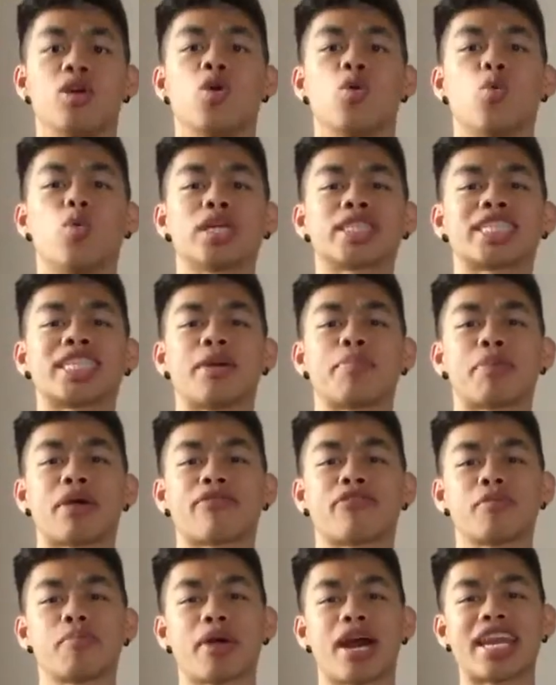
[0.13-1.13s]
What's up
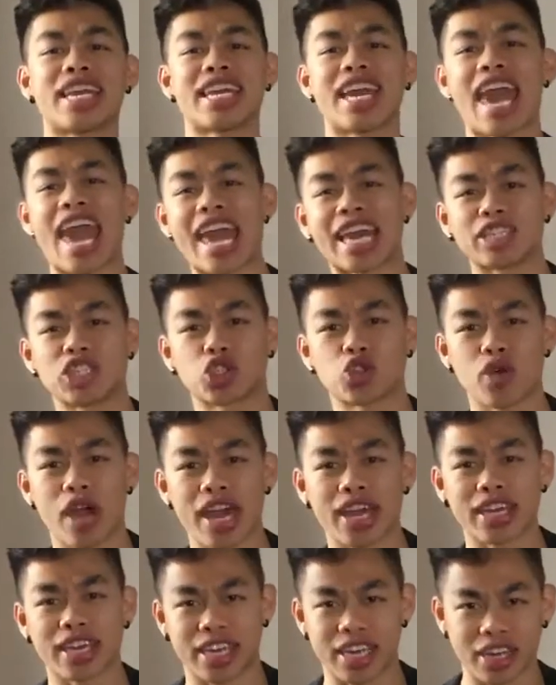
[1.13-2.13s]
everybody, Andrew
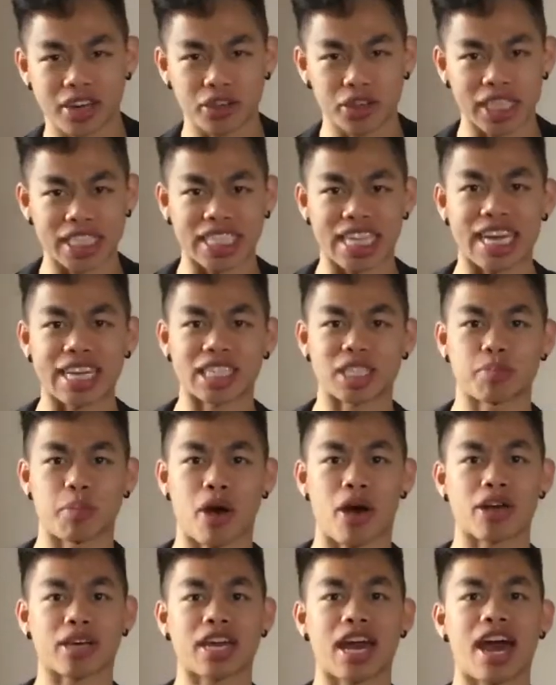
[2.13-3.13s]
Eng here, the tennis
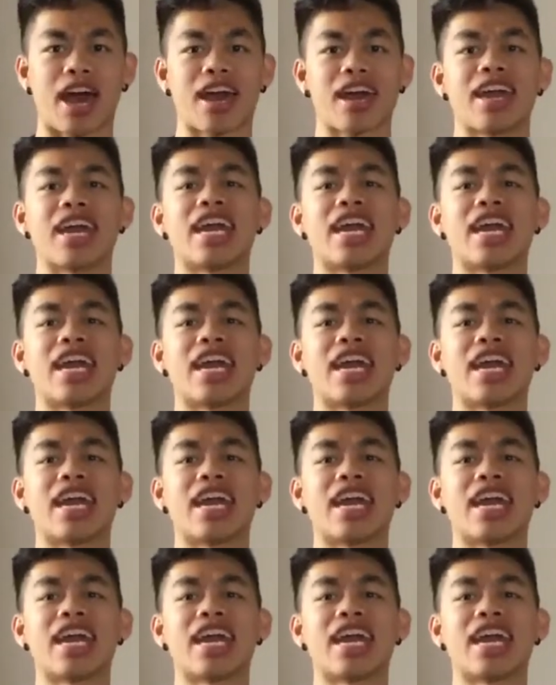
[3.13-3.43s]
ball guy,